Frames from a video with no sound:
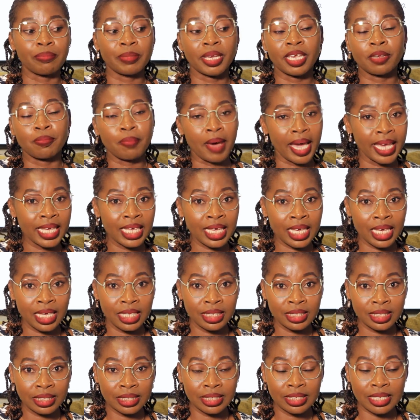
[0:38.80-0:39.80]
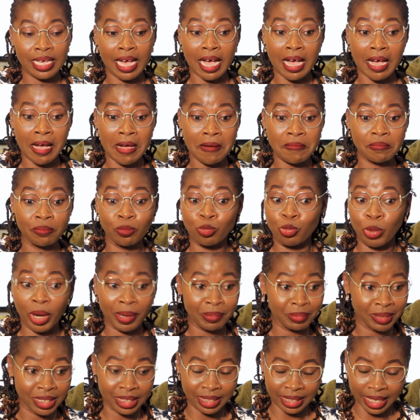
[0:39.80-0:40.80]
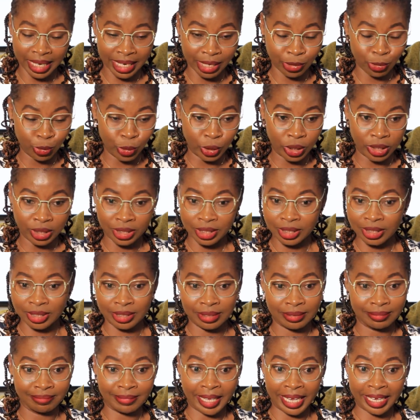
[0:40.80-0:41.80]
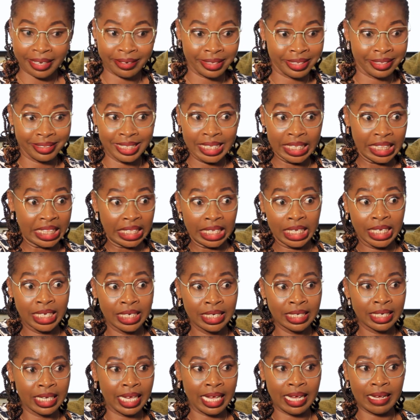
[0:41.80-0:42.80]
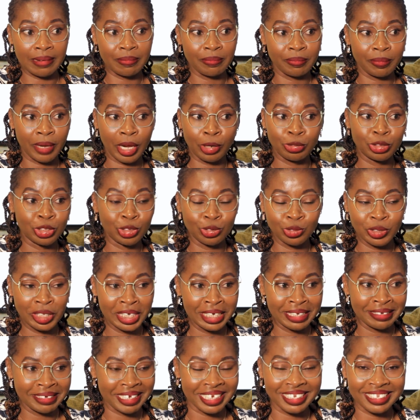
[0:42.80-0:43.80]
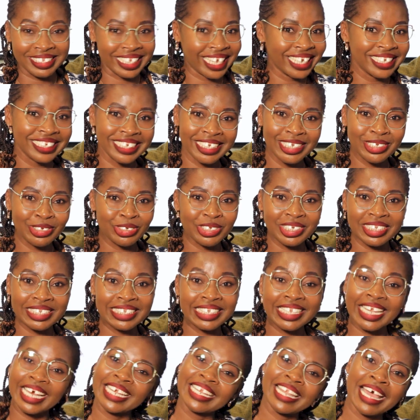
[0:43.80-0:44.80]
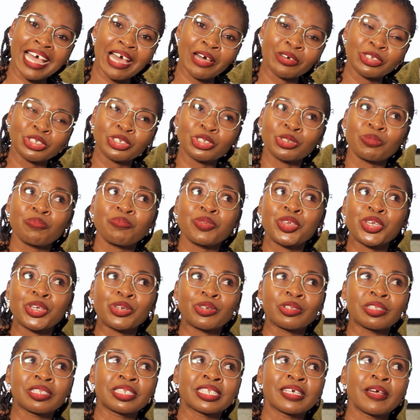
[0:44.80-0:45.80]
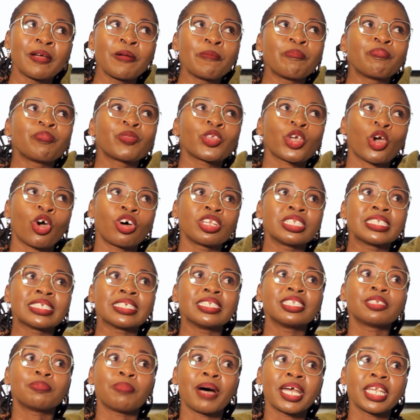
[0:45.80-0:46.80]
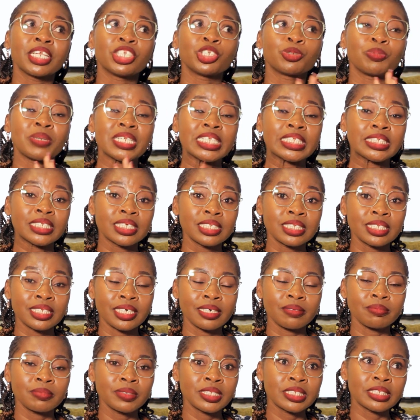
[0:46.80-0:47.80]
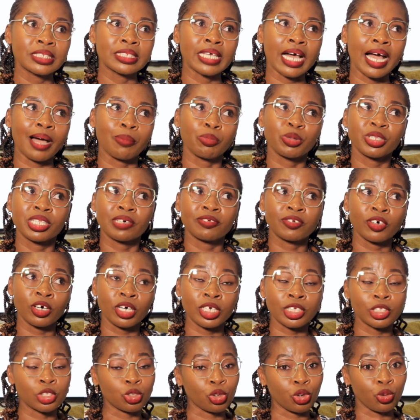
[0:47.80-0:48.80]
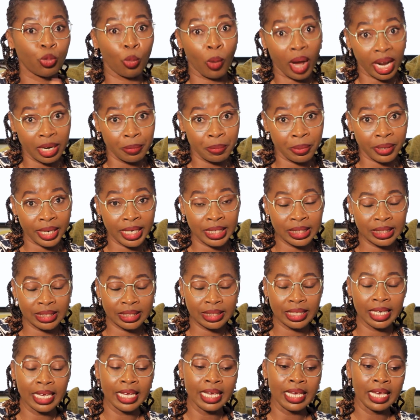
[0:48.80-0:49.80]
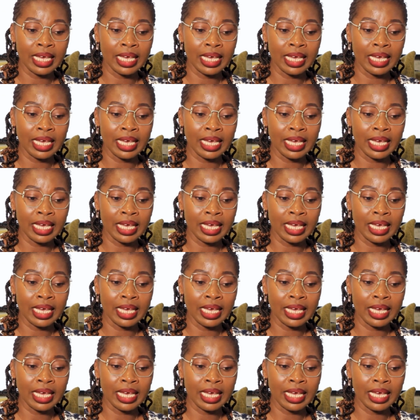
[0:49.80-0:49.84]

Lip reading: In my case, web design was like the thing. I was really excited to just learn how to build content management systems with a focus on WordPress.